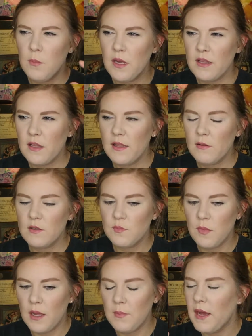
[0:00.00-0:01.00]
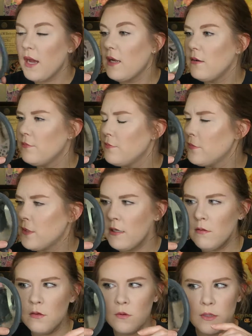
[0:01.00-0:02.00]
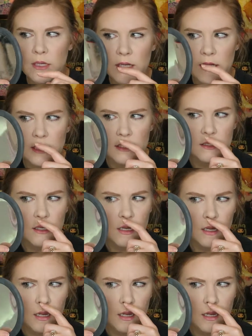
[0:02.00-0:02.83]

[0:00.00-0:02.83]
But I thought that was my bad. I don't know what it is.